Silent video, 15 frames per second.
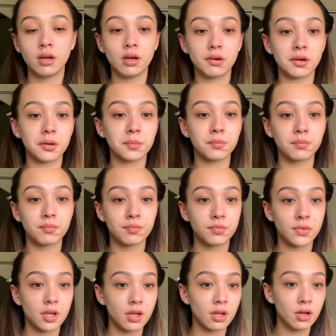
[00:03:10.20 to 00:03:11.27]
Okay,
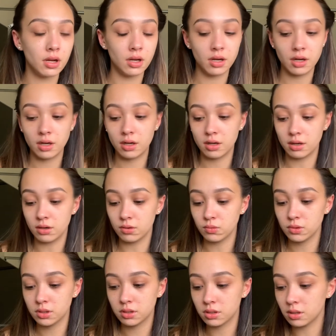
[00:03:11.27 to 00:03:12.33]

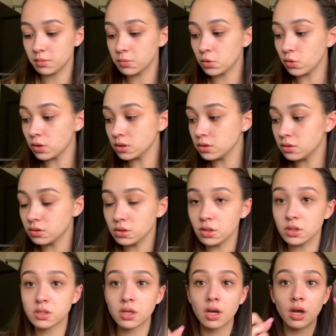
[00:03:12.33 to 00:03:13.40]
now I'm going to
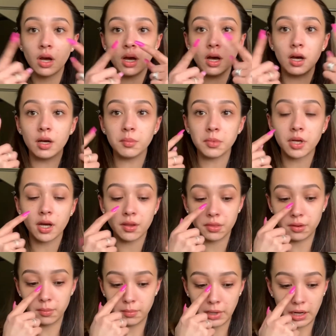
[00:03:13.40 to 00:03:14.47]
just cut
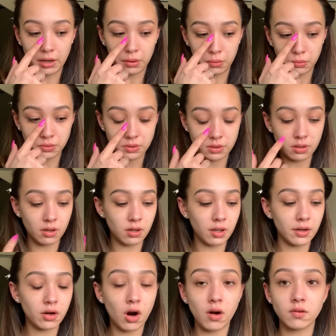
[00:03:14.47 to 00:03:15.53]
them out, or
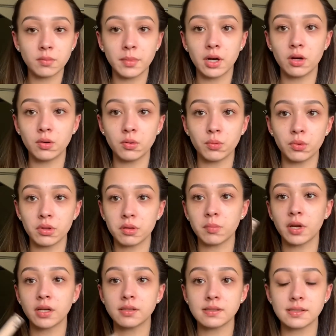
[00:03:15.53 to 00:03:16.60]
like carve them out with
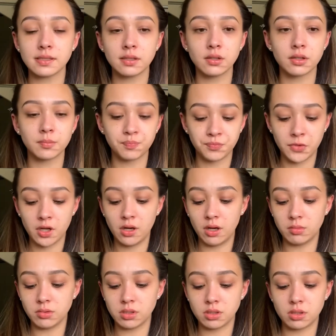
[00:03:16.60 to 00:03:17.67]
my concealer.
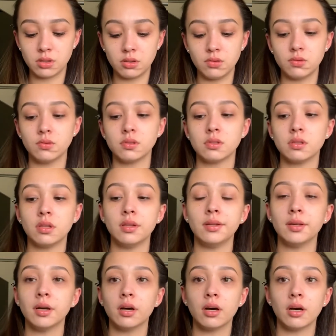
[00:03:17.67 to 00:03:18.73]
I'm just going to use
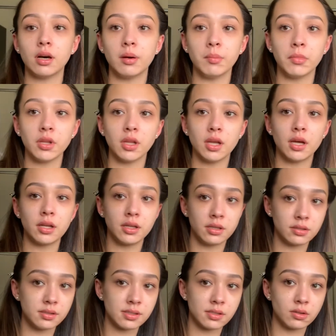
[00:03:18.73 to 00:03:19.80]
the Milani
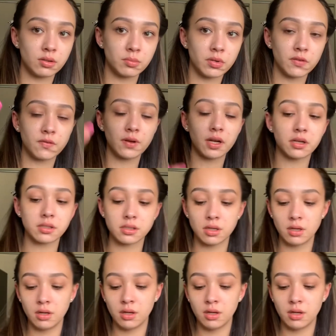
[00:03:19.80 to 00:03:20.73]
Conceal and Perfect.